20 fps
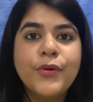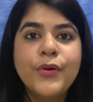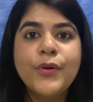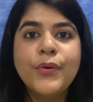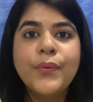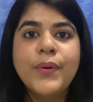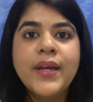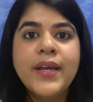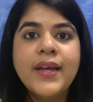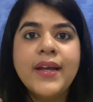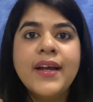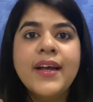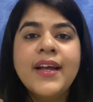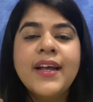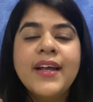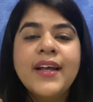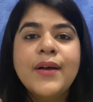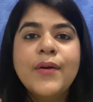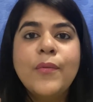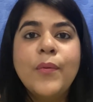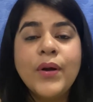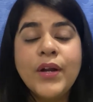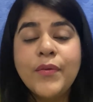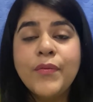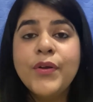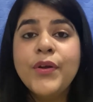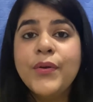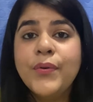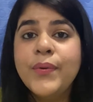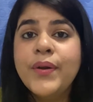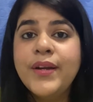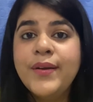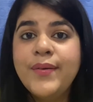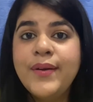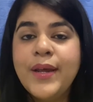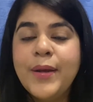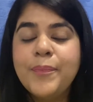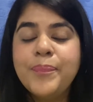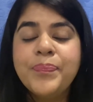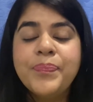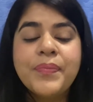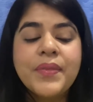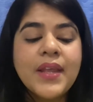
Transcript: doing whatever you're doing today.